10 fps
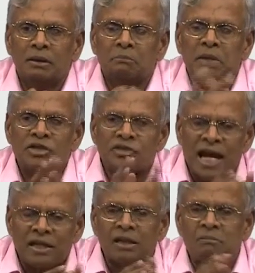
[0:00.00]
be it
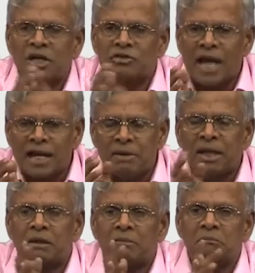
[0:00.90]
static, be it
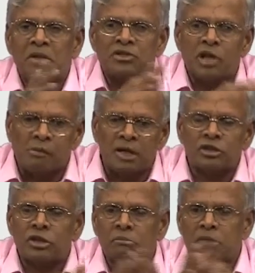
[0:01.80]
dynamic, be it
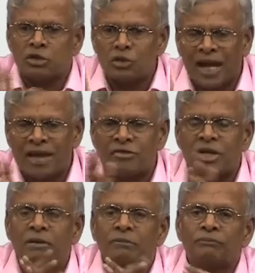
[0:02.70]
deterministic, be it stochastic,